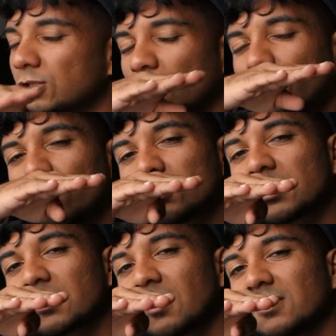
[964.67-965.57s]
So the verse is,
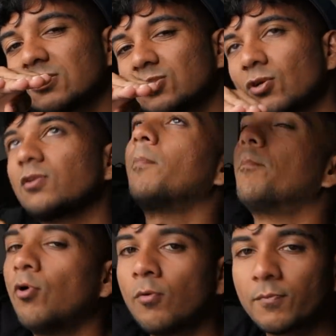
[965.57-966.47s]
like, nice and chill, then
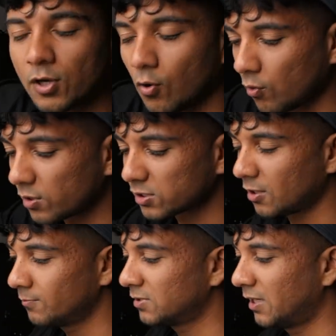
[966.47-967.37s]
boom, the chorus
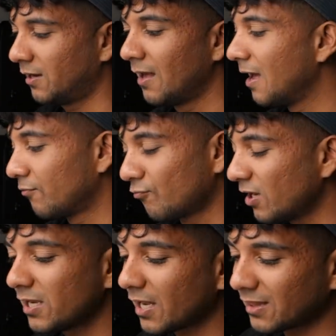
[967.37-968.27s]
comes in.
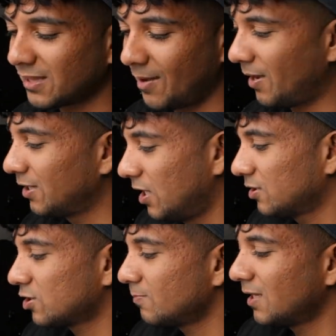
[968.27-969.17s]
Really like that, man. It
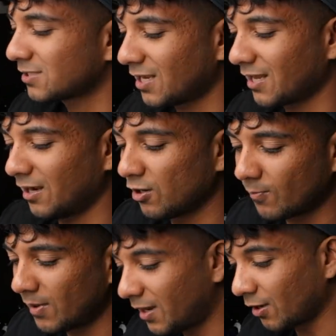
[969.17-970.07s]
just makes it, like, a
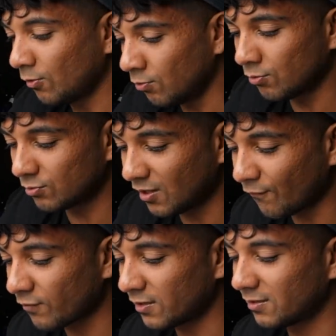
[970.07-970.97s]
little bit, like, ooh,
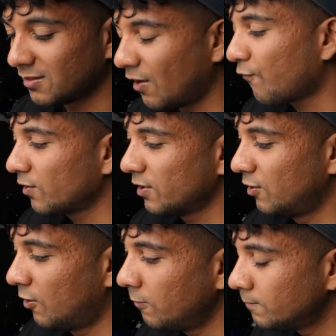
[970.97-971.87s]
differently,
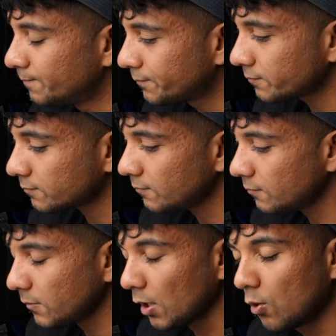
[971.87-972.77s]
you know?
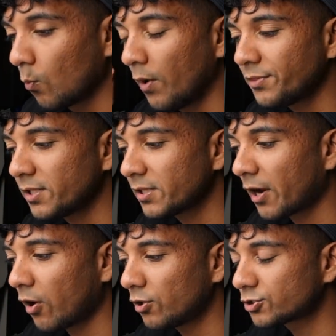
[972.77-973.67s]
One thing
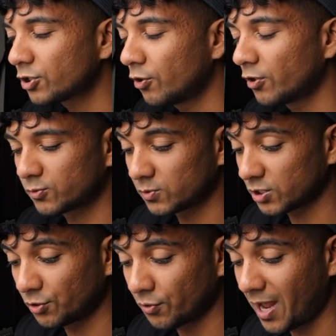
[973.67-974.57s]
that I also noticed, which
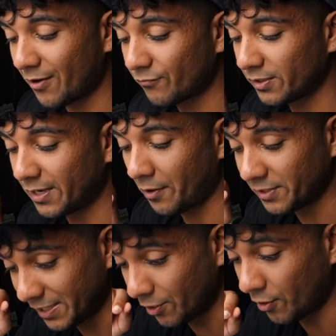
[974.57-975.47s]
I don't have written down
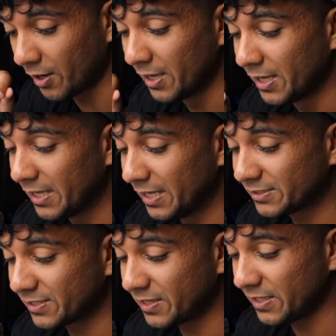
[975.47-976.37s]
here,
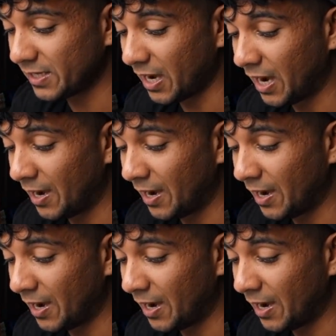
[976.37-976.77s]
is the